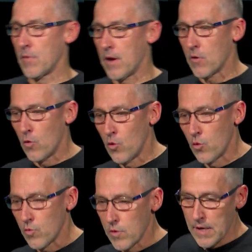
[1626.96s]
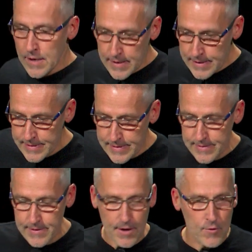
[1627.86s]
I'm like, oh,
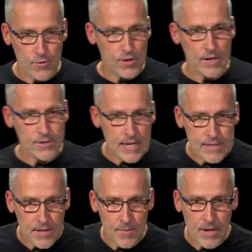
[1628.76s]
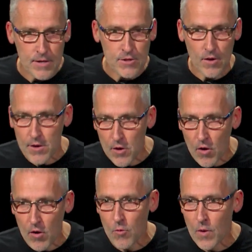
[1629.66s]
uh, you know, shall I say something? Shall I
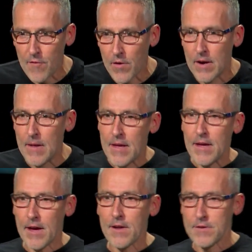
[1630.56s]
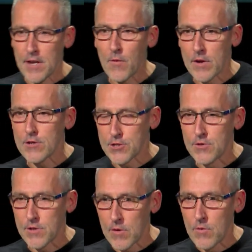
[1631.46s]
not? Or whatever. And knowing I
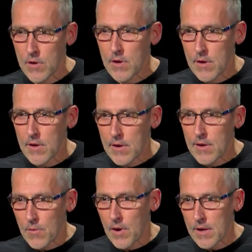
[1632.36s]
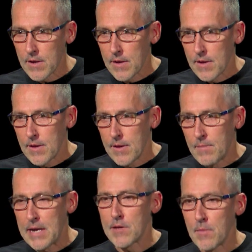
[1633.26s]
should do, right?
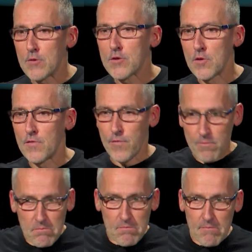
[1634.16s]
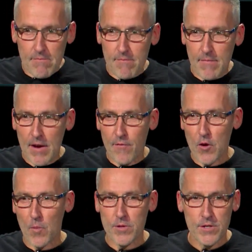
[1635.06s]
Make the most of
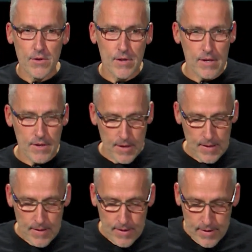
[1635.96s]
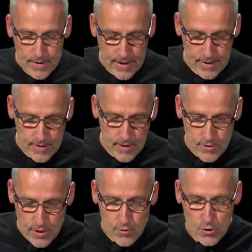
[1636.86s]
every opportunity. And uh,
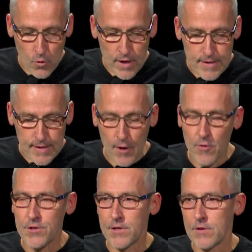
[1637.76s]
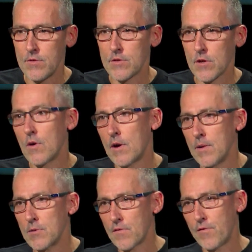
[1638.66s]
so just want to encourage you. So
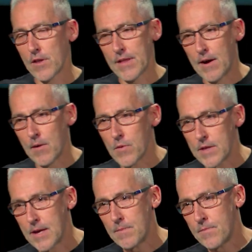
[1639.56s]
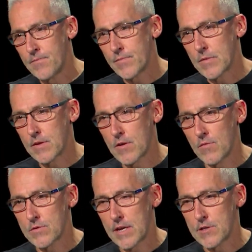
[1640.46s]
I'm going to follow that up with him, the
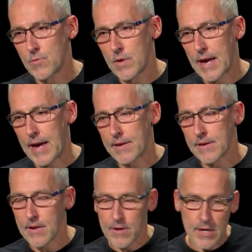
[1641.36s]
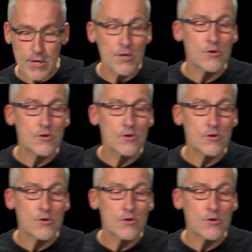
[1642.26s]
conversation we had. And, and he